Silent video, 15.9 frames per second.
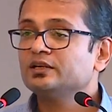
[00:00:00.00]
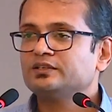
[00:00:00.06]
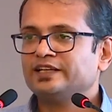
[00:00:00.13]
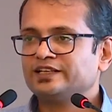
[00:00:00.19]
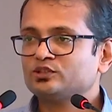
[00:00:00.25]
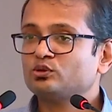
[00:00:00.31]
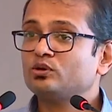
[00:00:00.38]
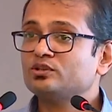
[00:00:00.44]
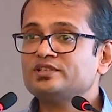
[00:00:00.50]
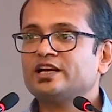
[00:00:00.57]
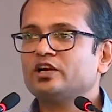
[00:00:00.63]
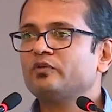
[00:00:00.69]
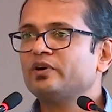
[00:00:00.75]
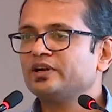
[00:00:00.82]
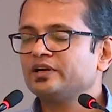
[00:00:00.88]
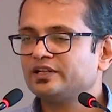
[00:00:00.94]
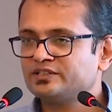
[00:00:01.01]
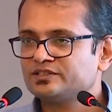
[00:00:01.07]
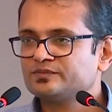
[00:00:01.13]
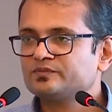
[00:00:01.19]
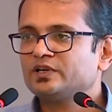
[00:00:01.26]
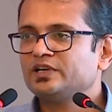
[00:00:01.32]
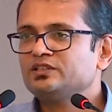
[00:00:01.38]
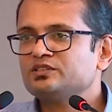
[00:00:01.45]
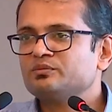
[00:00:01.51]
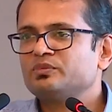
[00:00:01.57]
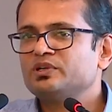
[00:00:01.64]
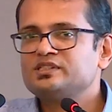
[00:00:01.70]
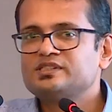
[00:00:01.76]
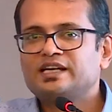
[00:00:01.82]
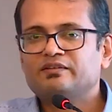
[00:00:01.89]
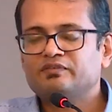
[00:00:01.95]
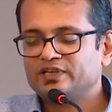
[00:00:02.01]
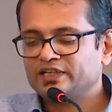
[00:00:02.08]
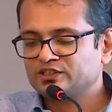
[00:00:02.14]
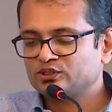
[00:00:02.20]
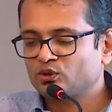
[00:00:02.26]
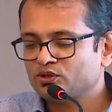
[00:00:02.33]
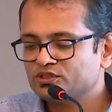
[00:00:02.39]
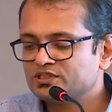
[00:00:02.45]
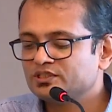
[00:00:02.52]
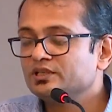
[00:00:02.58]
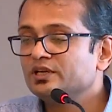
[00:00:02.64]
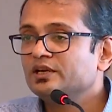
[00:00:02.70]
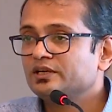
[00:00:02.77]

Technology advantage, right? Somebody will say I have a technology.